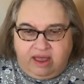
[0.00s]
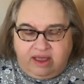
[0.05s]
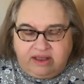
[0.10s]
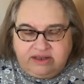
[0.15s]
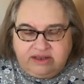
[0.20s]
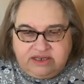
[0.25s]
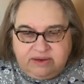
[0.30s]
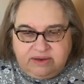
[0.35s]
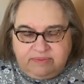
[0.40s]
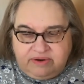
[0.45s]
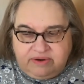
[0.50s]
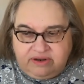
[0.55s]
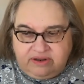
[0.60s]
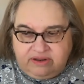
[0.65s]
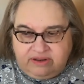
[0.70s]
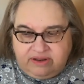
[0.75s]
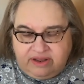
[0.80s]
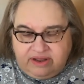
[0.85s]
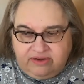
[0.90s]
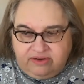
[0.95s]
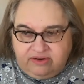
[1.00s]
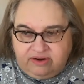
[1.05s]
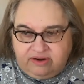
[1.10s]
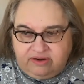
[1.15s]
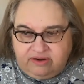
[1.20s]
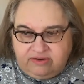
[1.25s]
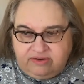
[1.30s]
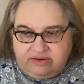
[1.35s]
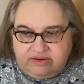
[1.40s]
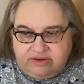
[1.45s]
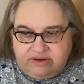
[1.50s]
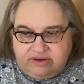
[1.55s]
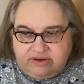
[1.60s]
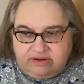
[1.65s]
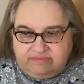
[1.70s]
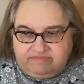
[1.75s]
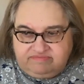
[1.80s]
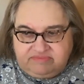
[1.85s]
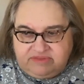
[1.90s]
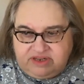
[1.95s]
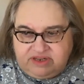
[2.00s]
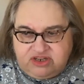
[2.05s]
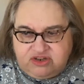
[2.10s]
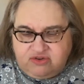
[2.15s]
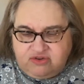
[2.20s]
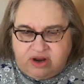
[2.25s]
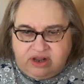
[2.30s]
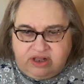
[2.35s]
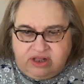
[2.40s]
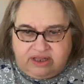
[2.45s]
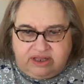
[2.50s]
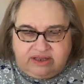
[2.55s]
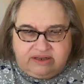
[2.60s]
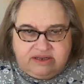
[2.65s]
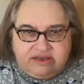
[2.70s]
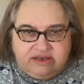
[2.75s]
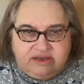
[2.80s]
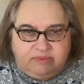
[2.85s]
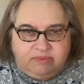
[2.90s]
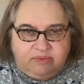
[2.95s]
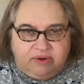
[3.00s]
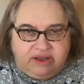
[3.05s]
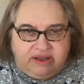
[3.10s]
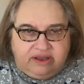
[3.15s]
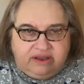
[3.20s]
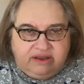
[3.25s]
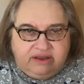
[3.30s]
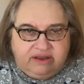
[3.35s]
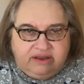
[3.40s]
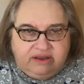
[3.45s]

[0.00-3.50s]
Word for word: and someone that you know is struggling in some way,